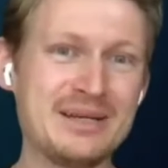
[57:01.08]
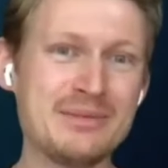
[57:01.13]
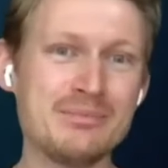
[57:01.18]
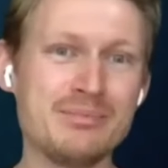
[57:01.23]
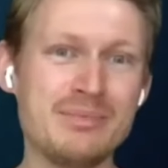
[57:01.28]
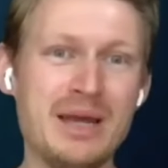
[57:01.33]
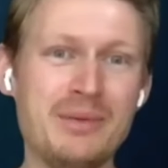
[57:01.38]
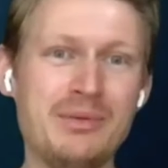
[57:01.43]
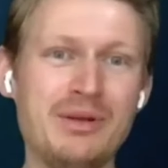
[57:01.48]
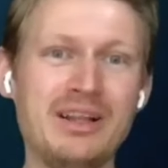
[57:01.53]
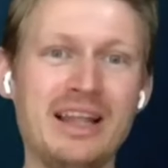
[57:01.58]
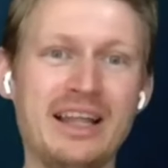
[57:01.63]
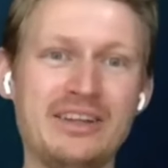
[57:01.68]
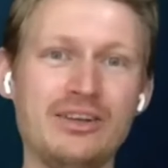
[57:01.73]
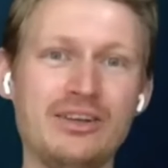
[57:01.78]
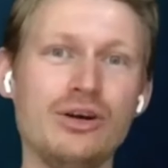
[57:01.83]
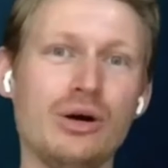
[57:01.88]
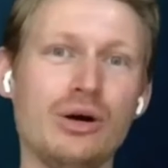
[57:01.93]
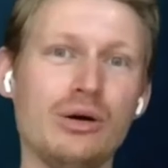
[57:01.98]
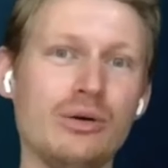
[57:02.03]
maybe
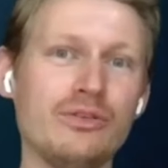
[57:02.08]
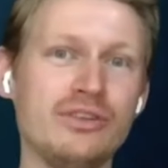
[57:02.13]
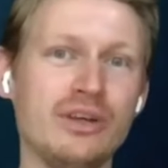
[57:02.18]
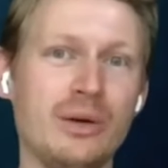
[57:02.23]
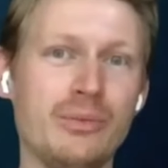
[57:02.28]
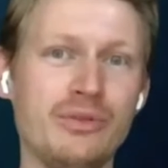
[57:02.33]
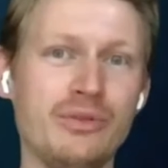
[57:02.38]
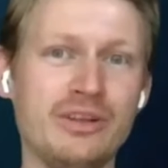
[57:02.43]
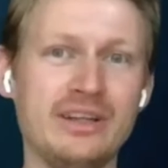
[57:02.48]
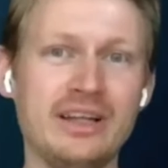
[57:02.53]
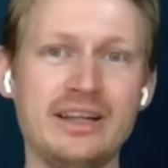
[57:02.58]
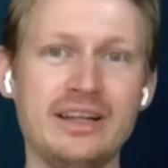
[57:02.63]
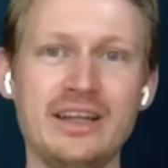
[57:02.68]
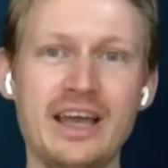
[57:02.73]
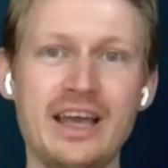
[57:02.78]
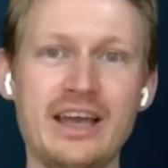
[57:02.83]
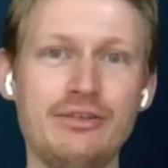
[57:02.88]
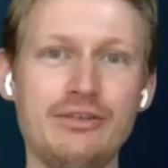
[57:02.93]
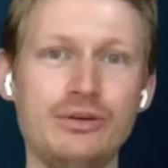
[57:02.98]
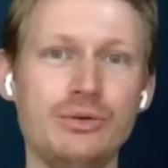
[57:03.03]
letting go of something that
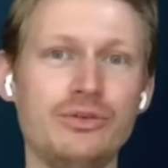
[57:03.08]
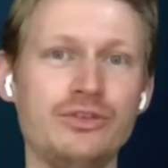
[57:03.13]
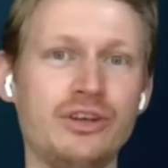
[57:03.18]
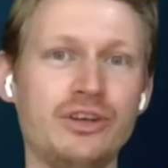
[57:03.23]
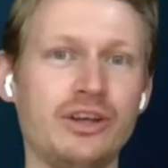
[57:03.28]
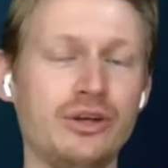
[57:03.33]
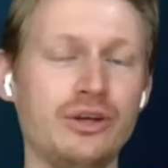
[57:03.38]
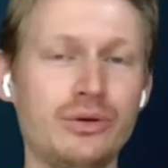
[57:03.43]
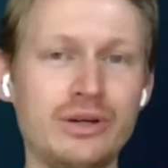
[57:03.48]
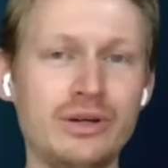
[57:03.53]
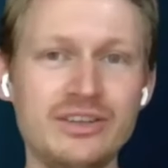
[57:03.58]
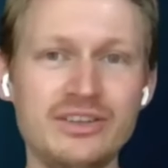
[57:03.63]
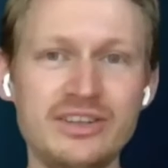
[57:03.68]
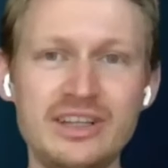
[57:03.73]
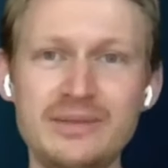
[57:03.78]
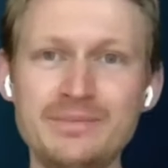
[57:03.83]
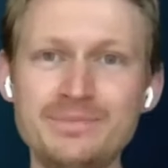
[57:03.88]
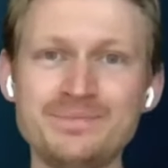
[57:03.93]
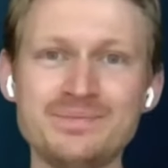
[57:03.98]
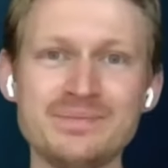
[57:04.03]
gave you
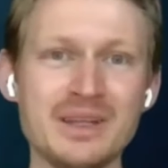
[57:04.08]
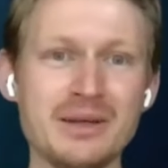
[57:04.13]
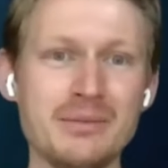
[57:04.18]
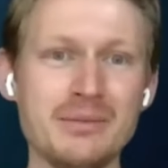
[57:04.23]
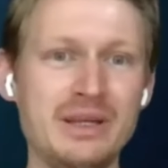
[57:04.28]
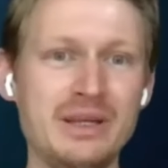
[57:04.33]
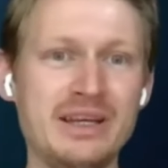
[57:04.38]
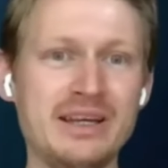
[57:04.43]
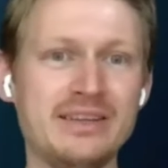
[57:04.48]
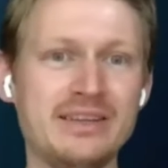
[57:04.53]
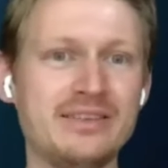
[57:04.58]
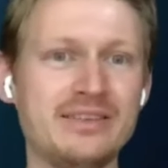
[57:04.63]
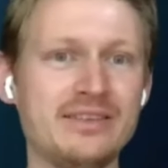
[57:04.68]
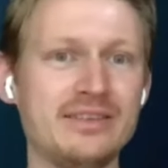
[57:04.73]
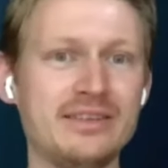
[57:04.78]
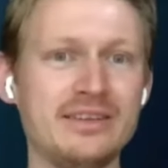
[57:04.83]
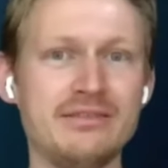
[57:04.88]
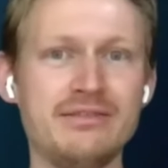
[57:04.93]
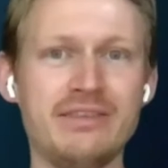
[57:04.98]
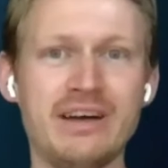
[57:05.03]
security, be it
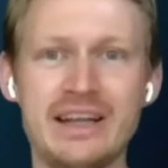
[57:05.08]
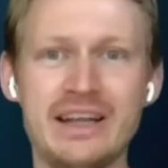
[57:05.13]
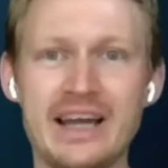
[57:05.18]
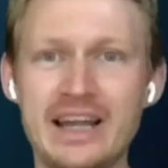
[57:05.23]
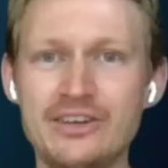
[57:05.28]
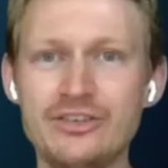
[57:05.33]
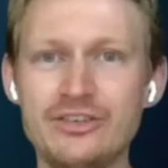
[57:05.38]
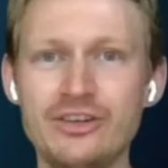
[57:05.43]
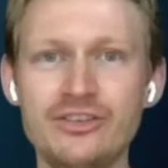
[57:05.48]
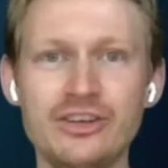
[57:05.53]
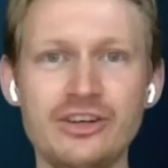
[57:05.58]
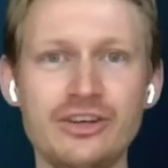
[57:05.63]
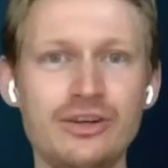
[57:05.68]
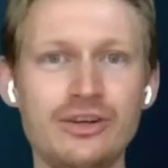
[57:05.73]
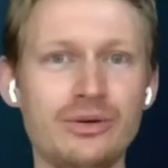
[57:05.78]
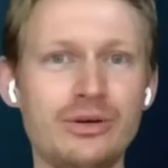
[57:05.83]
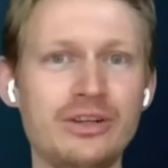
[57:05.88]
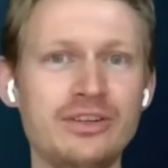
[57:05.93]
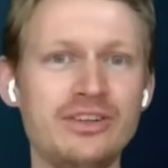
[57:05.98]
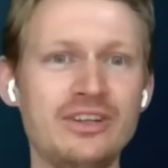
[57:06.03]
financial
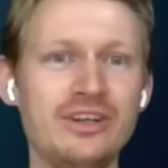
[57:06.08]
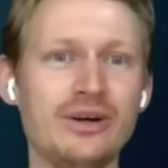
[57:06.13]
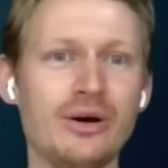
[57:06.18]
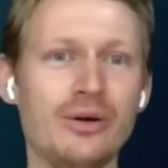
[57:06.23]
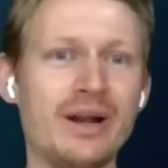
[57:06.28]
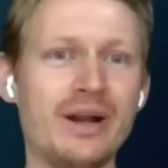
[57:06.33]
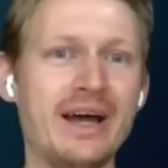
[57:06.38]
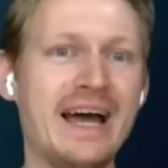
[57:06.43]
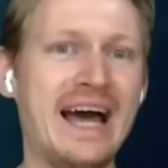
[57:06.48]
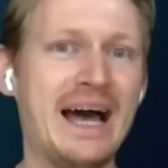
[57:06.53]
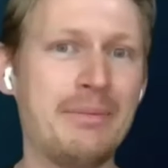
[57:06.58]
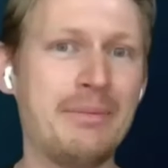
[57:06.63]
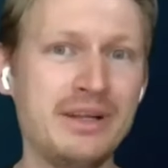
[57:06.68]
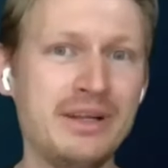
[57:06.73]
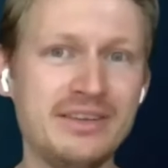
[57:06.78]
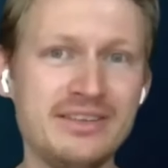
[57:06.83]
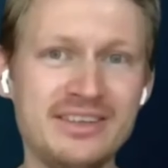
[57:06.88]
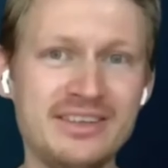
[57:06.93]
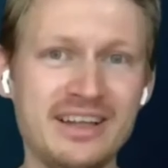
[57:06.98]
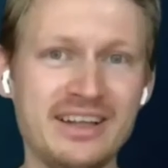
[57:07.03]
security or a
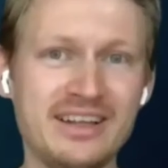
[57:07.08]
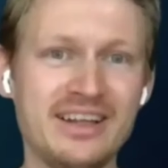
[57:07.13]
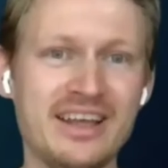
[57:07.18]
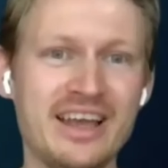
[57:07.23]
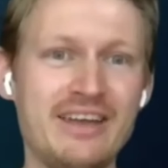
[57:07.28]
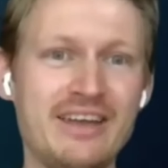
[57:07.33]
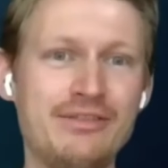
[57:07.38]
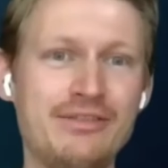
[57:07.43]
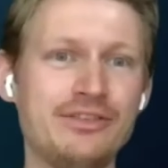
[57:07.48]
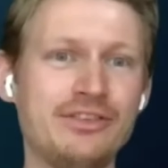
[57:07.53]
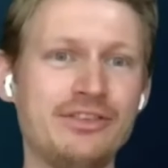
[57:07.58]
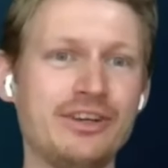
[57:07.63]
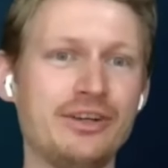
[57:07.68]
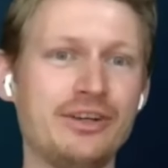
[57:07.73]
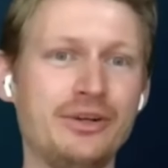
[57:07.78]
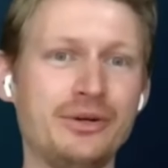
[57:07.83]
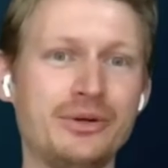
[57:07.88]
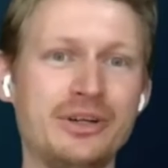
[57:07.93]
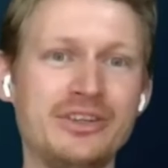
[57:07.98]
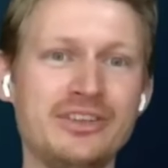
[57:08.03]
habit that gave you
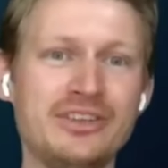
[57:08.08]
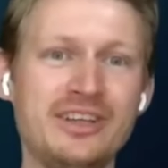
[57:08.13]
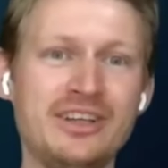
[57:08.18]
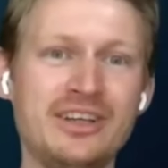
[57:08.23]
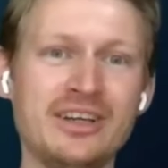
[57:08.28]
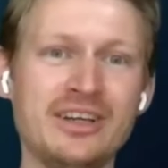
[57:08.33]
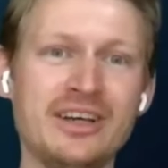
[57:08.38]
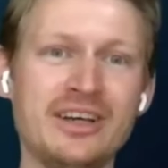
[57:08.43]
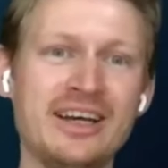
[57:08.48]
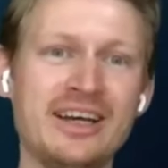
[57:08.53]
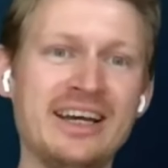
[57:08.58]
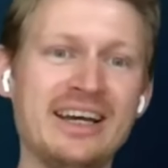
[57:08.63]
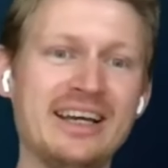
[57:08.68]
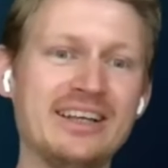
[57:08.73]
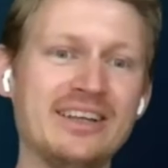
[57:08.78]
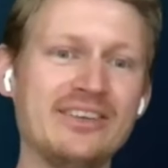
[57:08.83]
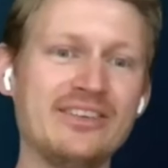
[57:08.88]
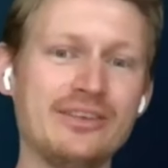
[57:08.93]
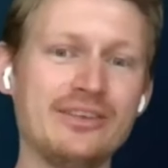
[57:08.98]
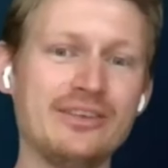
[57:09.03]
security.
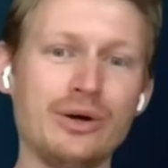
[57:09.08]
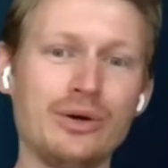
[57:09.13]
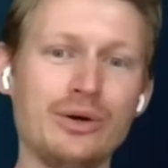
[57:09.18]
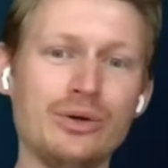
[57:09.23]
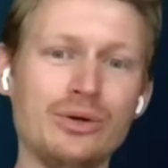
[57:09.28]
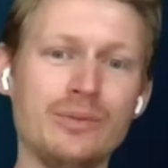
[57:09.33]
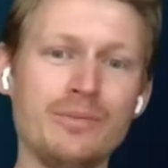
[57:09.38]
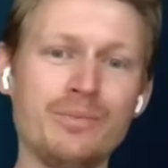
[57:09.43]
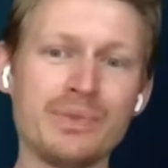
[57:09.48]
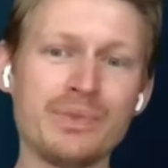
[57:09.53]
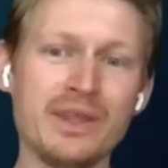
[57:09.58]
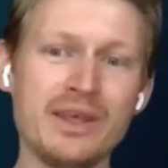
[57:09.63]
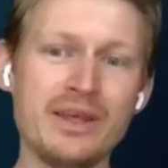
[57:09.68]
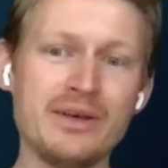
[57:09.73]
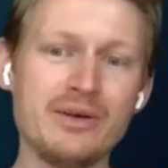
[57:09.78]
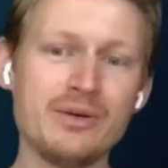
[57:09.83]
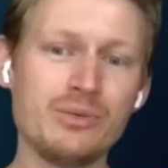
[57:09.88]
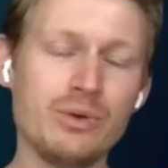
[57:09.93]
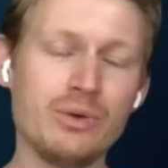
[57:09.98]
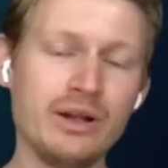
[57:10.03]
So
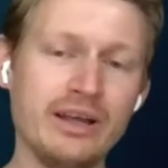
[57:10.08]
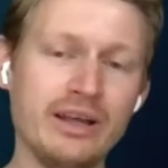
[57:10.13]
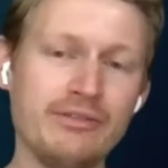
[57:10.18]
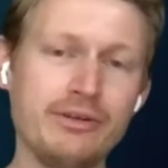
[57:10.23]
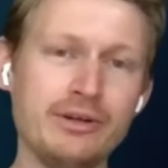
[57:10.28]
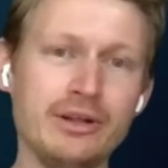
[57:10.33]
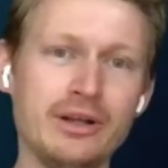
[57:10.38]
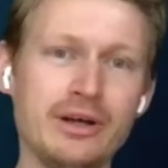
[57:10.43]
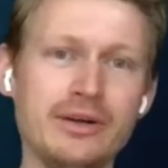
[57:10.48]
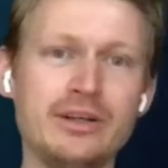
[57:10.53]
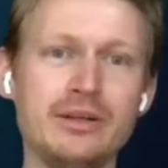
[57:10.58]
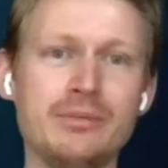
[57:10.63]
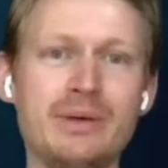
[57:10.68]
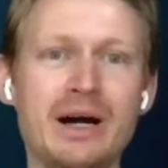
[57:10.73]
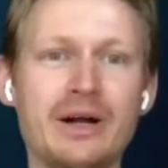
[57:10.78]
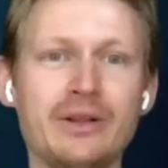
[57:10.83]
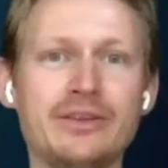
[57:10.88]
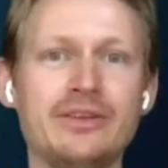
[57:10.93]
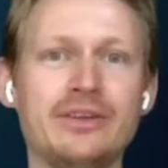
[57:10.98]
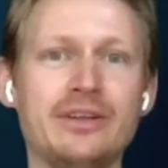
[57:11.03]
what have you learned
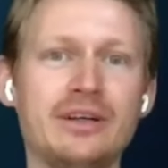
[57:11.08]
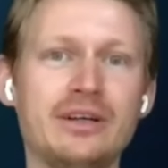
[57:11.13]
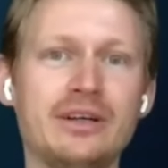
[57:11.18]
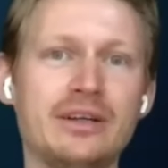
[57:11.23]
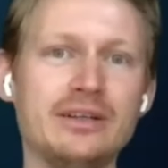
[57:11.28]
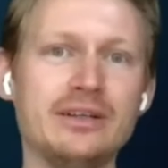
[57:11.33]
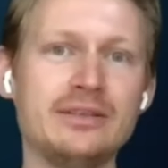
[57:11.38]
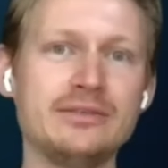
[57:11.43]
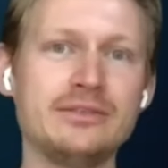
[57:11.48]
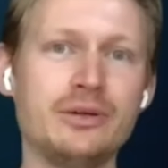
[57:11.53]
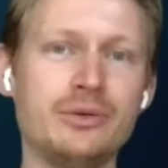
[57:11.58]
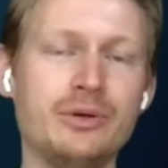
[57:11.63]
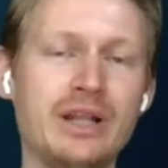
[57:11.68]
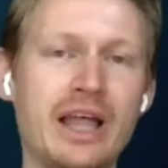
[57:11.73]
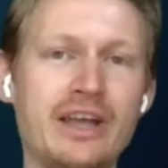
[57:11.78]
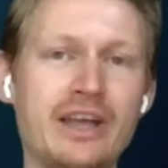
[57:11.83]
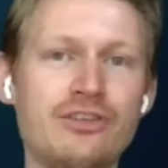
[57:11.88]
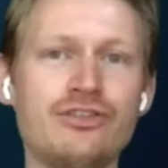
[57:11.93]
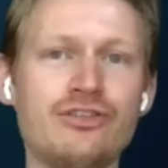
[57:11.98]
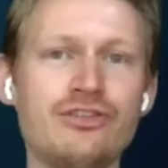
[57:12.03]
about the
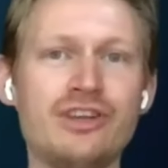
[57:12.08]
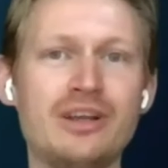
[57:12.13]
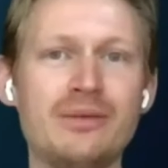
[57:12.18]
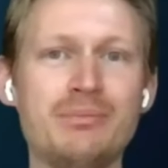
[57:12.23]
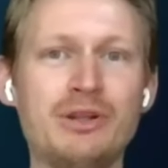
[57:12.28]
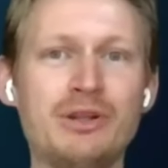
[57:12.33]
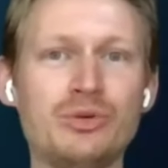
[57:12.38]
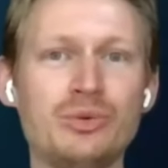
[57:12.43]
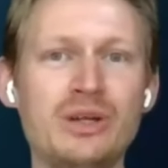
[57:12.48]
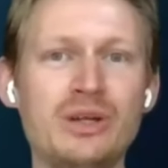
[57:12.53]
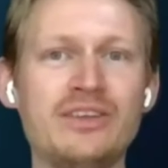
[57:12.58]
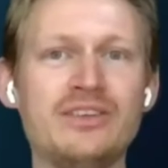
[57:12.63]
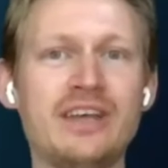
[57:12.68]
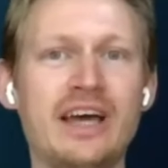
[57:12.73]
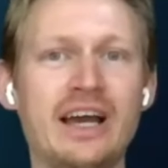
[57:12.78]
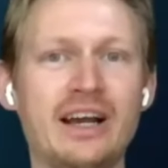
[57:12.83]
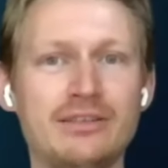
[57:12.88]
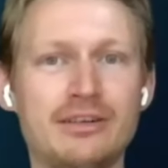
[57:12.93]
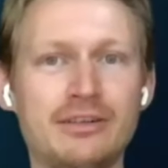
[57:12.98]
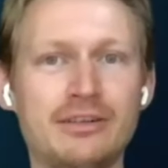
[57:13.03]
relationship between
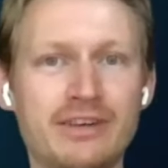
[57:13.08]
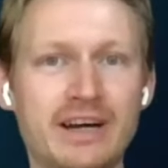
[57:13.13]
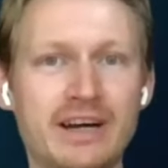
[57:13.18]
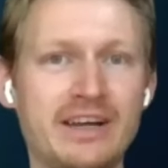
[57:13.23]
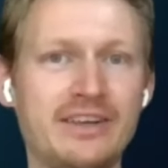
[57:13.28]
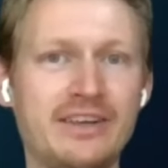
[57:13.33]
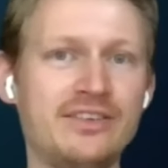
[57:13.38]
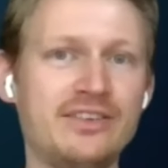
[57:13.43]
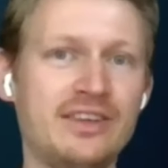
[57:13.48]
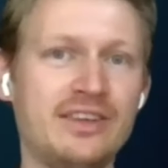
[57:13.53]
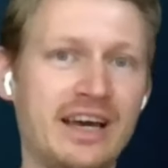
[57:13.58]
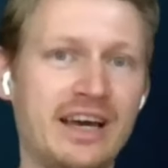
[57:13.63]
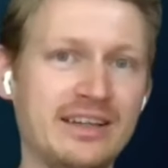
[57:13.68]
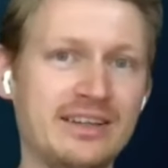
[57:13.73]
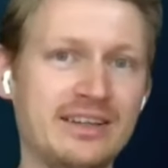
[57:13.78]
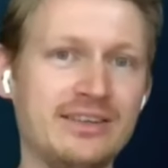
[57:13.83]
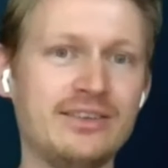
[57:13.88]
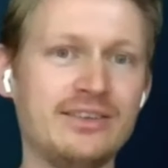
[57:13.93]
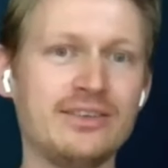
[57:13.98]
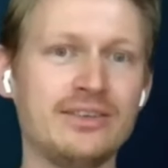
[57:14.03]
sacrifice
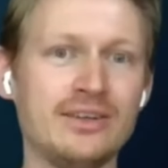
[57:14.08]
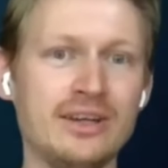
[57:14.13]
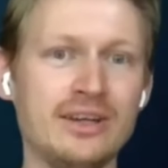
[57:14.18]
and